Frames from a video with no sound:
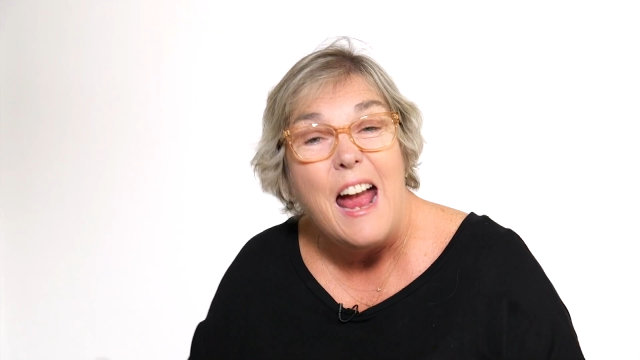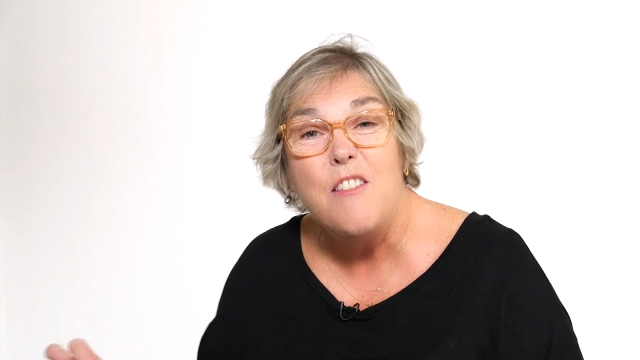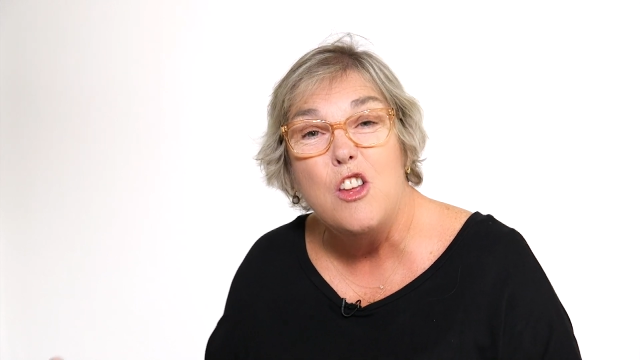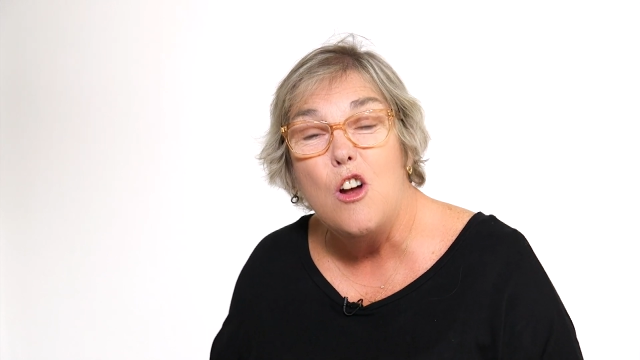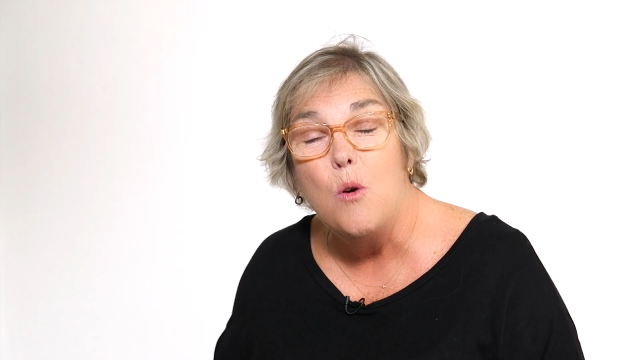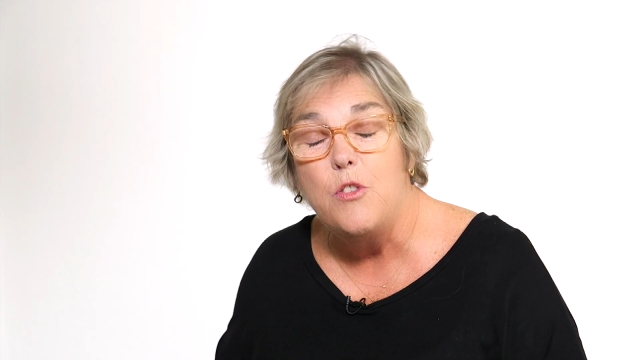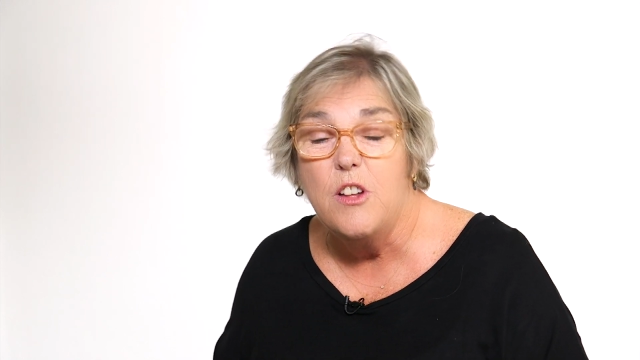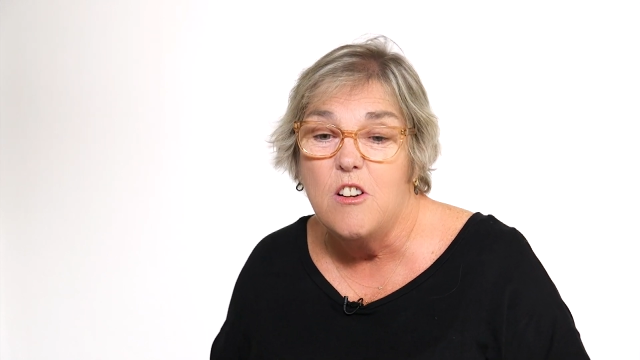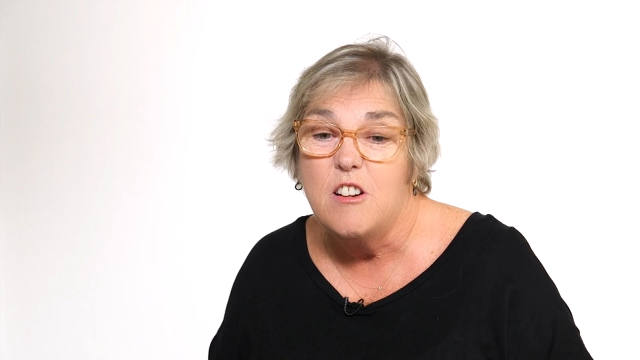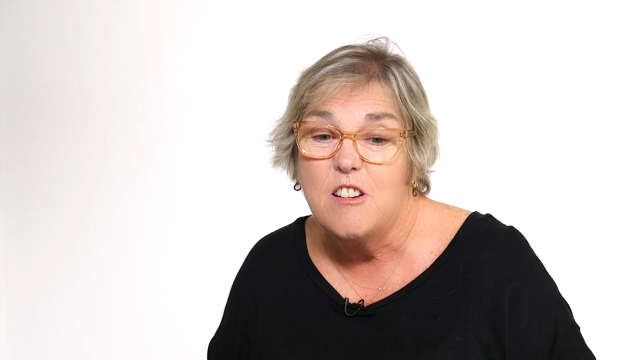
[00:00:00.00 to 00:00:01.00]
And you know,
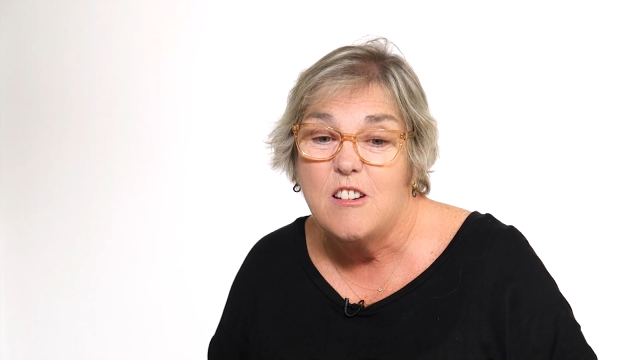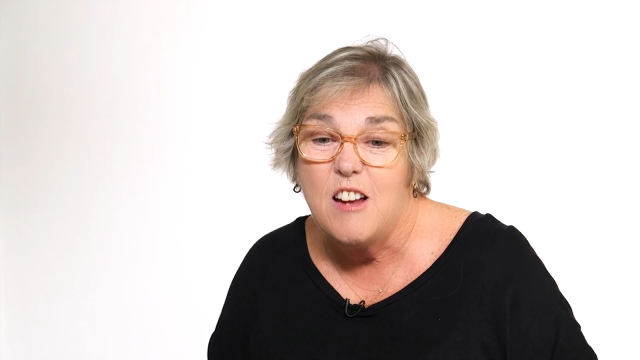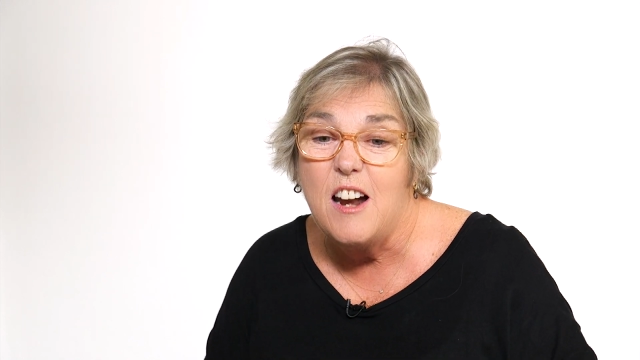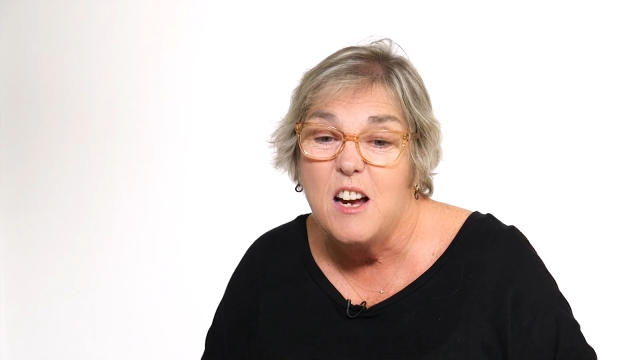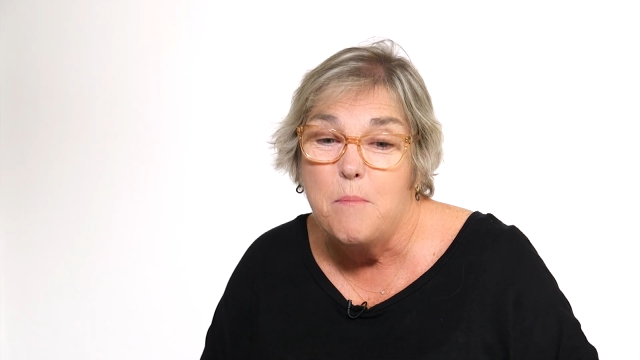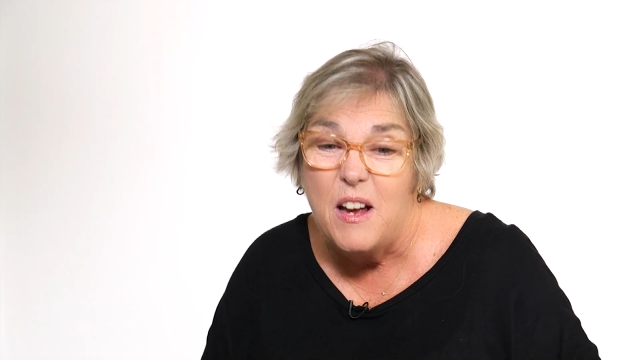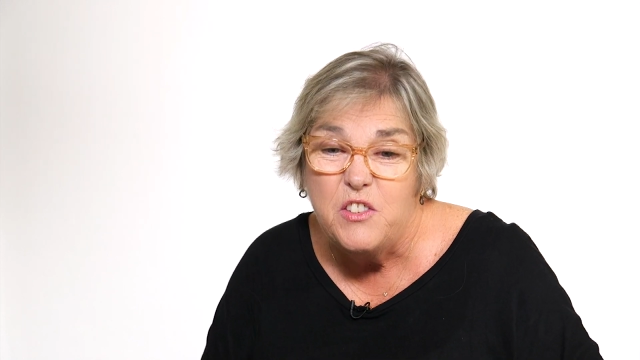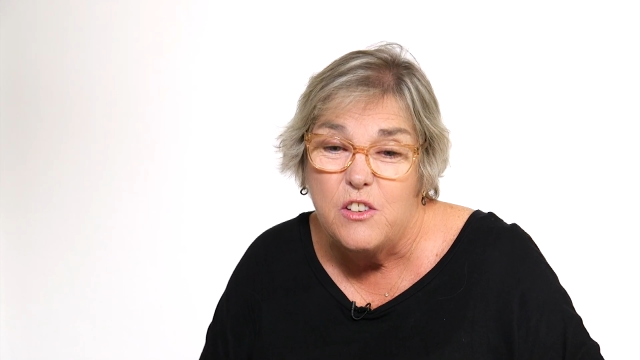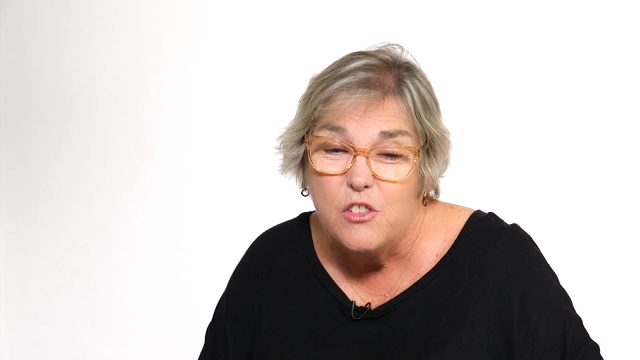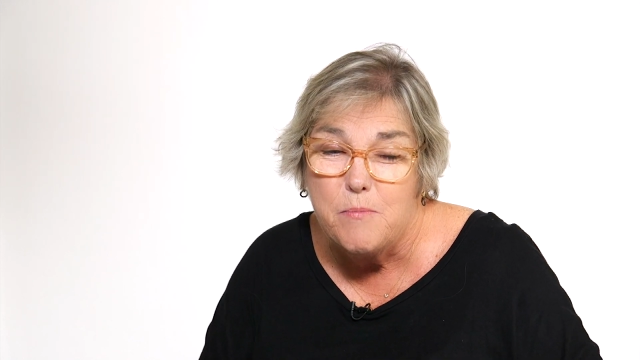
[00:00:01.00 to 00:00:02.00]
they're getting a
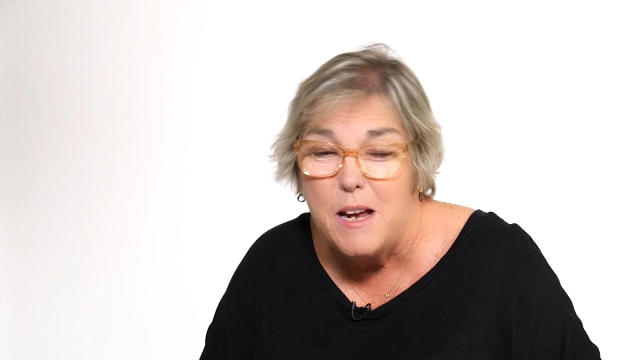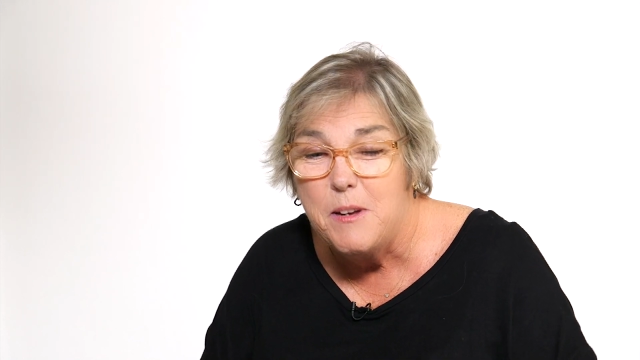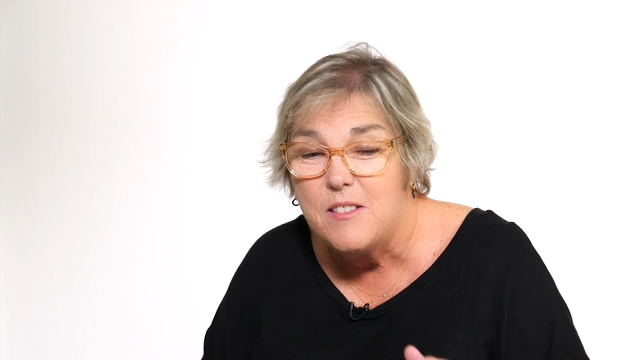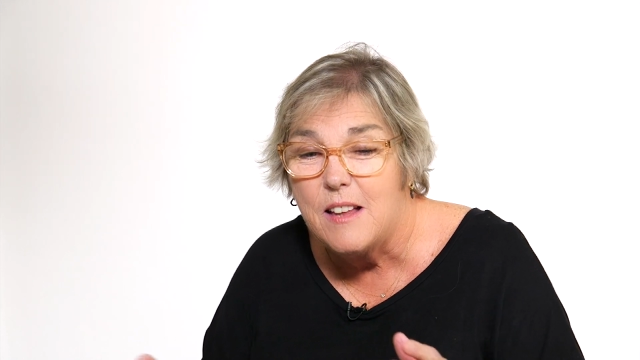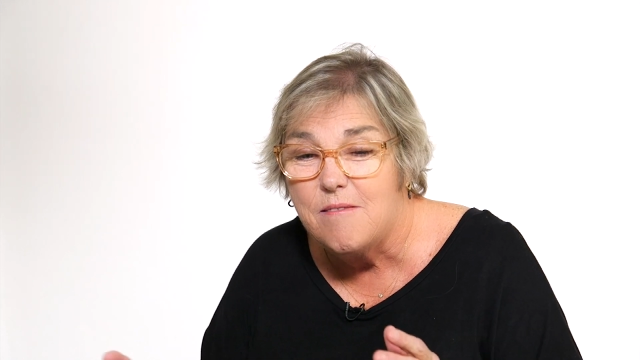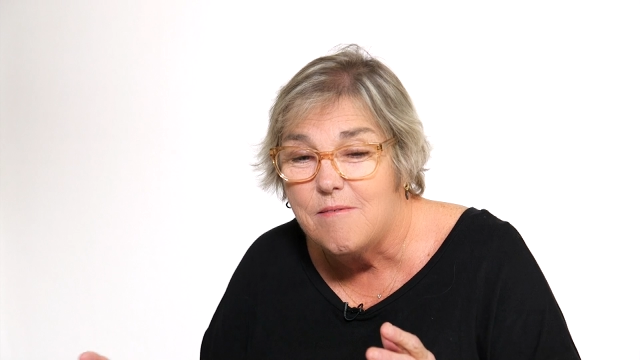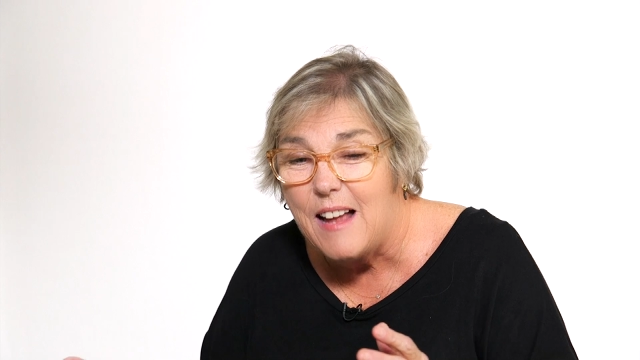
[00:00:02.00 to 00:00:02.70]
message maybe that